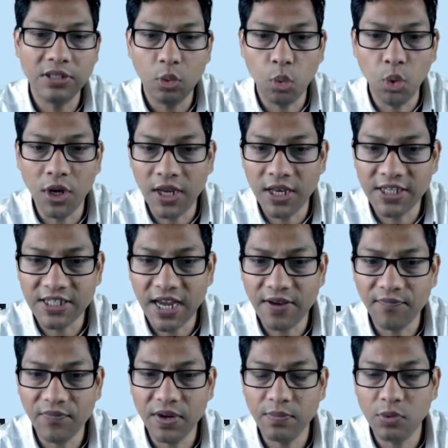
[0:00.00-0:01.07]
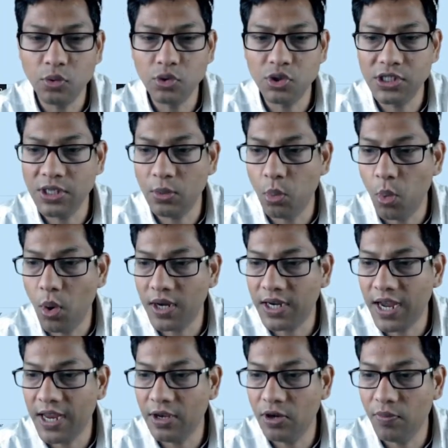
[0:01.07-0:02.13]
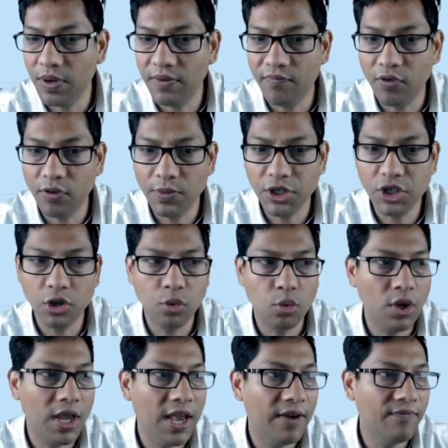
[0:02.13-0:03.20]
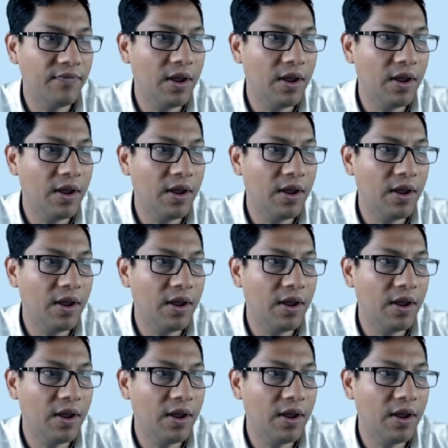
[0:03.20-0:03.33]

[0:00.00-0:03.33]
weekly time frame to see what kind of information we have.